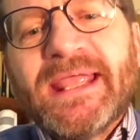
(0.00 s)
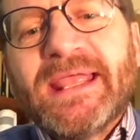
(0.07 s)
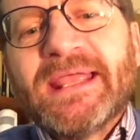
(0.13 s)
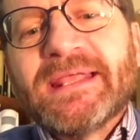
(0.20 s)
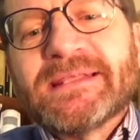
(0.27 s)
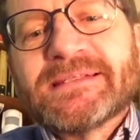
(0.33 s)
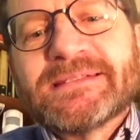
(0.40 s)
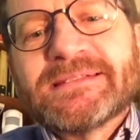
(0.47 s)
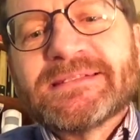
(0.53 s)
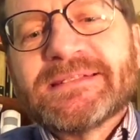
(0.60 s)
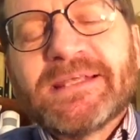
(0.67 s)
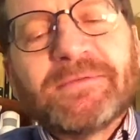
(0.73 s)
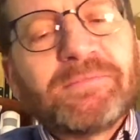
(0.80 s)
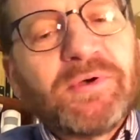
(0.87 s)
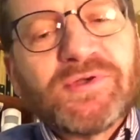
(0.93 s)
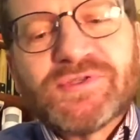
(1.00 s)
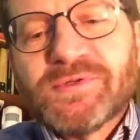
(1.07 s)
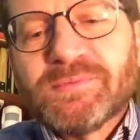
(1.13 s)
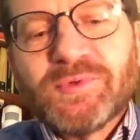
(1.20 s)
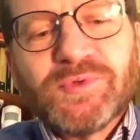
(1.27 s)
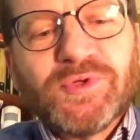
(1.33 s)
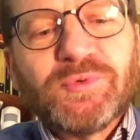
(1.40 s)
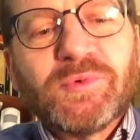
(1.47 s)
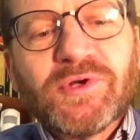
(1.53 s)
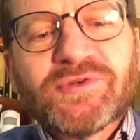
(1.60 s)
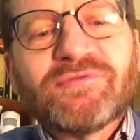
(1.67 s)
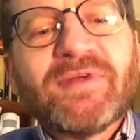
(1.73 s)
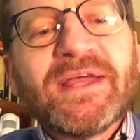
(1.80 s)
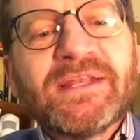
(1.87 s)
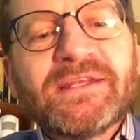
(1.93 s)
it's impossible to
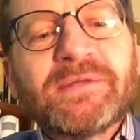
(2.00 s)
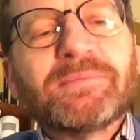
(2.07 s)
watch Randy